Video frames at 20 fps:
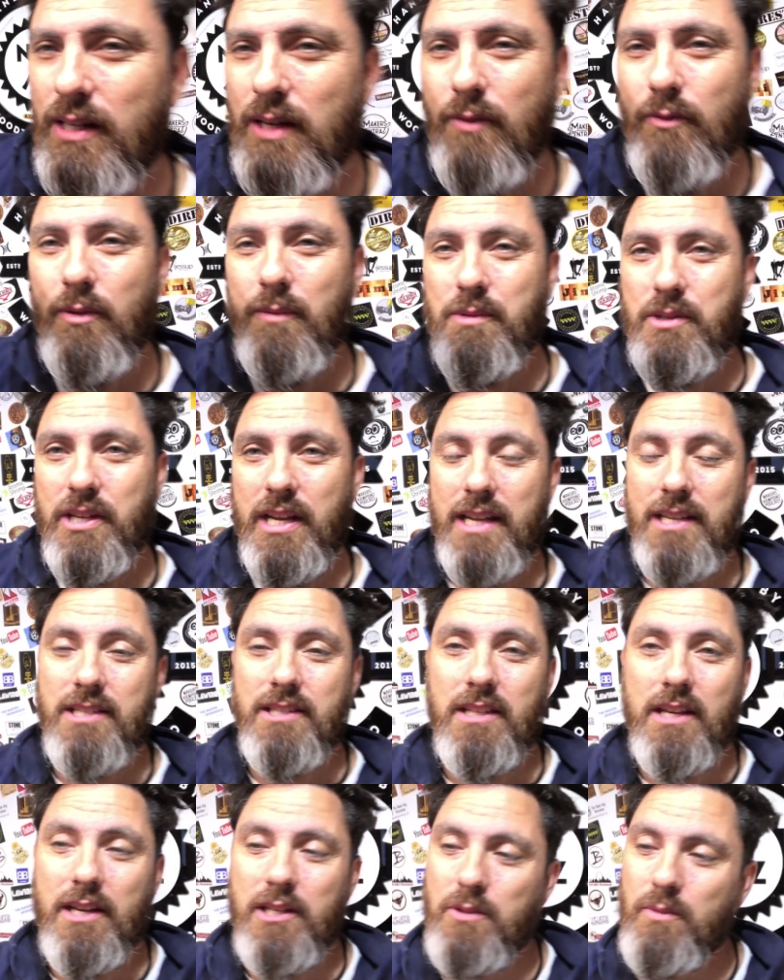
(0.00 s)
on it from
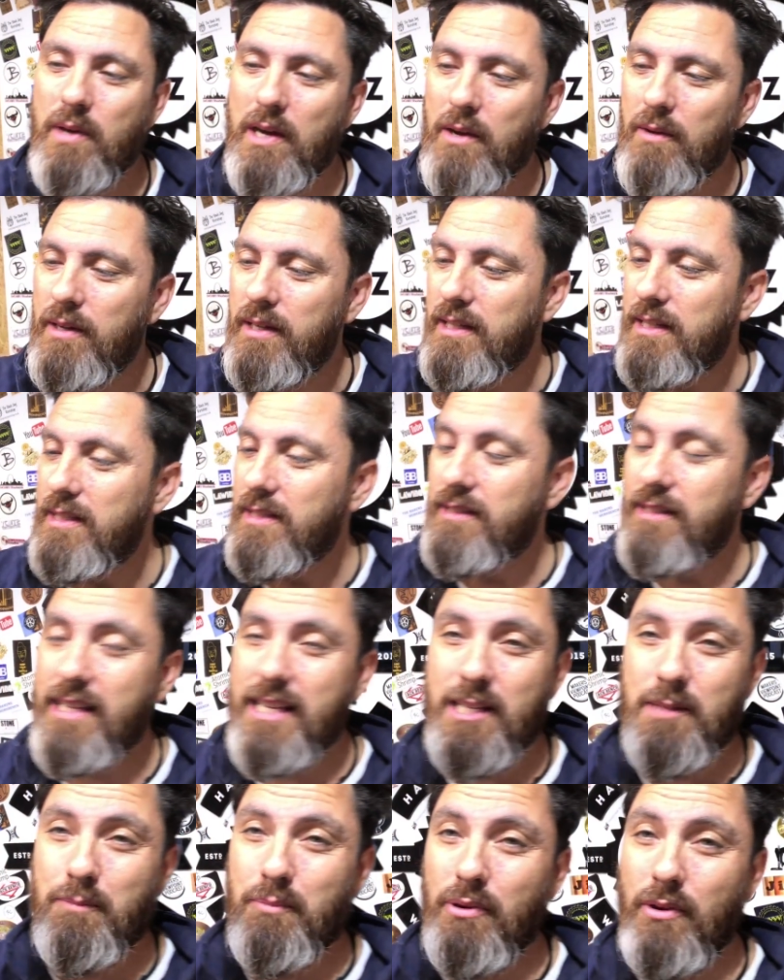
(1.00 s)
Chestnut as well.
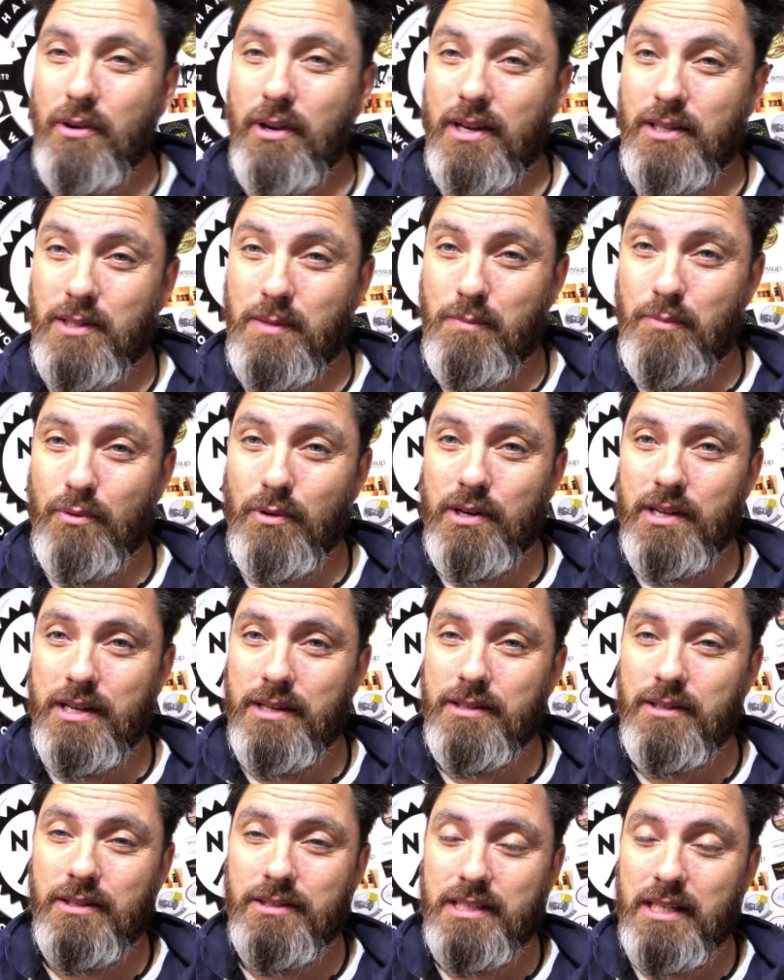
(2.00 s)
These products are
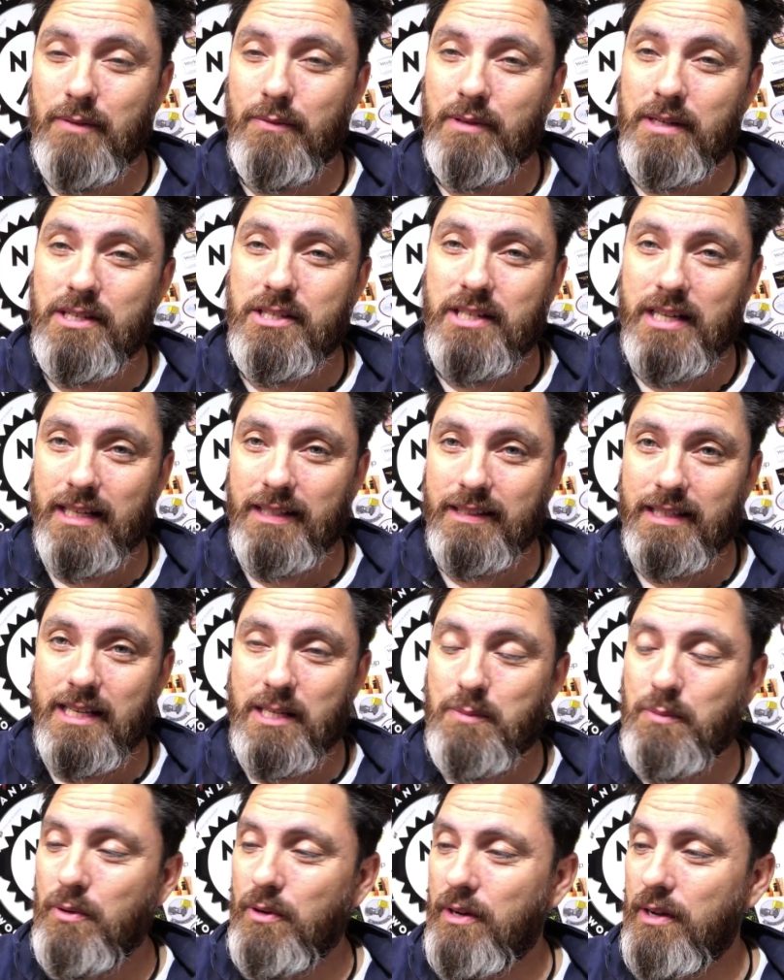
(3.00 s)
brilliant. I definitely check
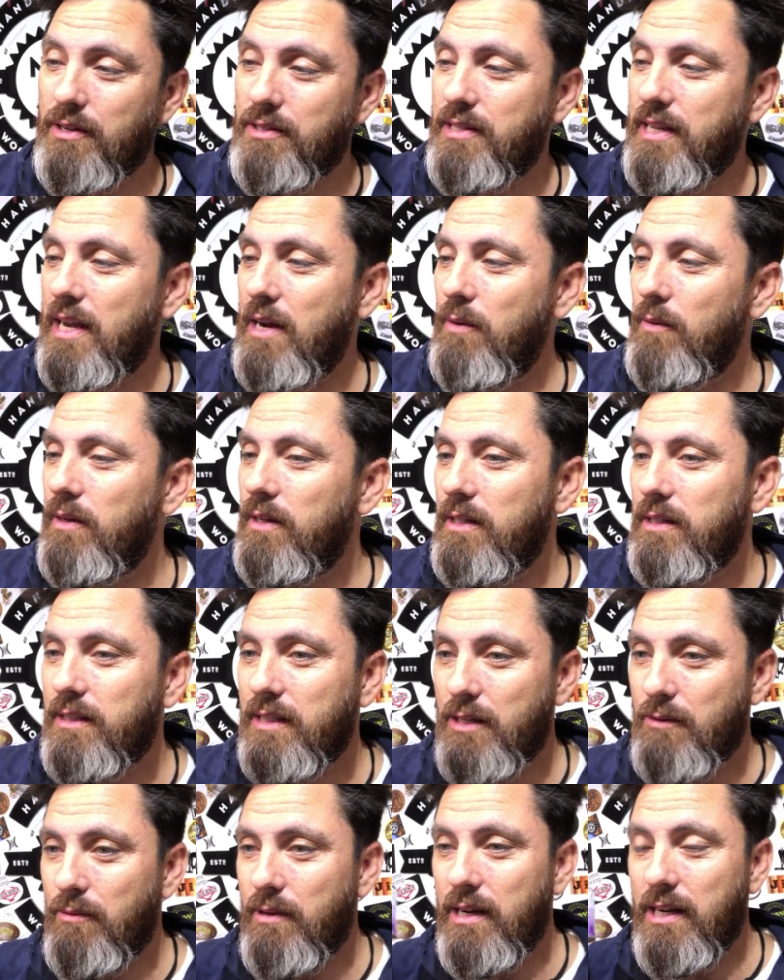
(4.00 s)
these products out.
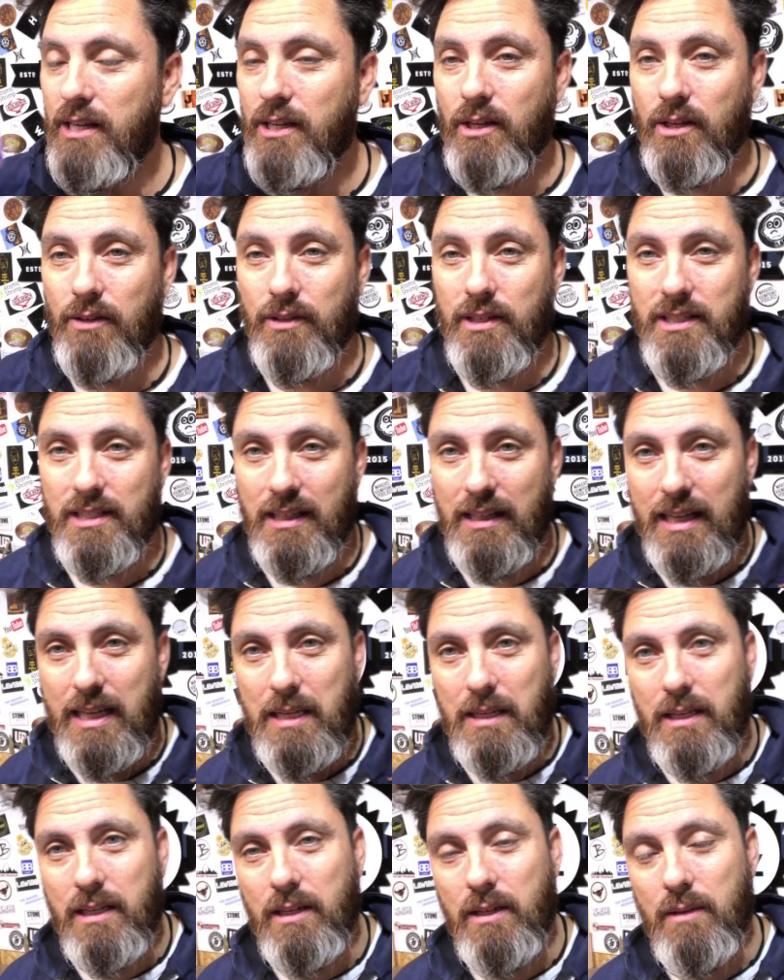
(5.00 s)
They're really good. There's a
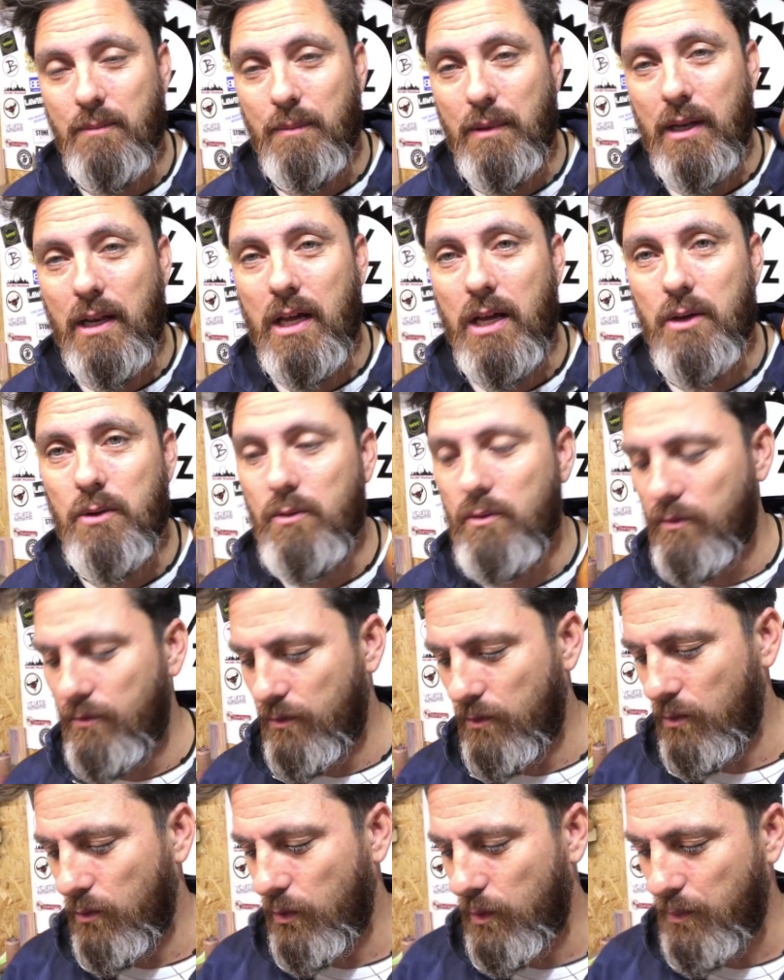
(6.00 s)
link below
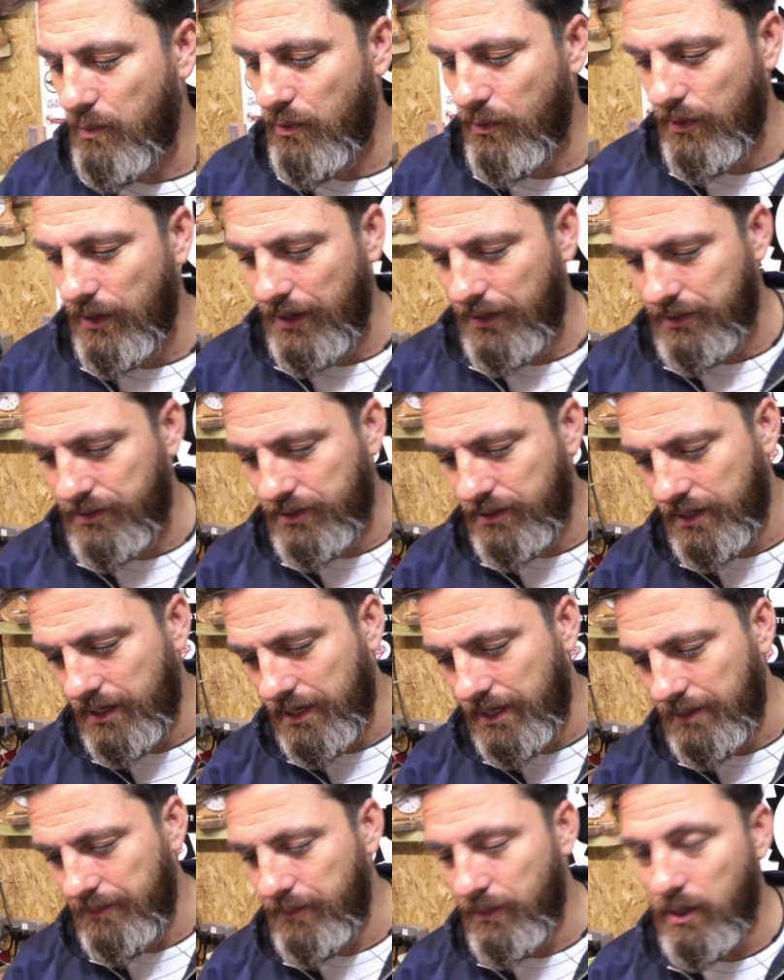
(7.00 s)
for all the products
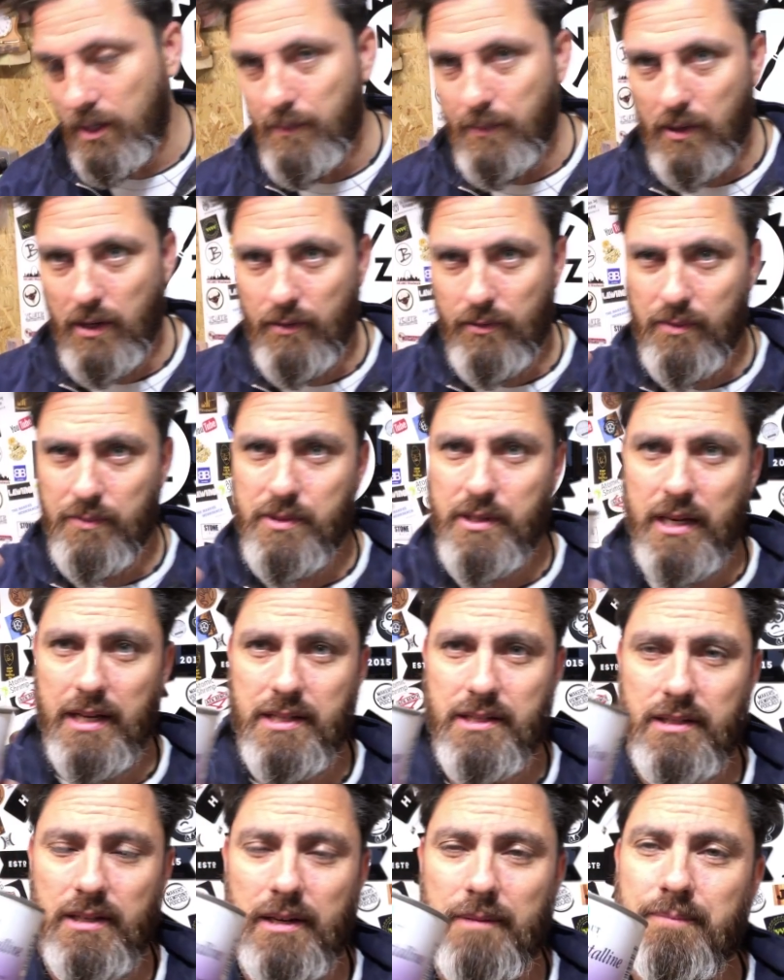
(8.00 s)
that I buy from
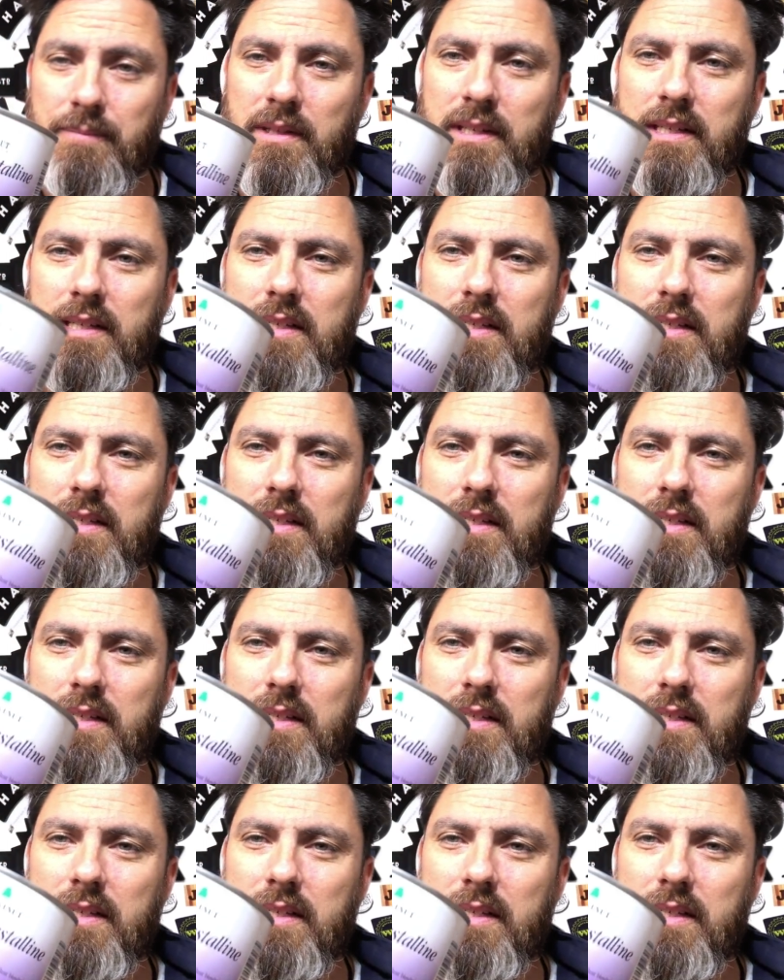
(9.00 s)
Chestnut.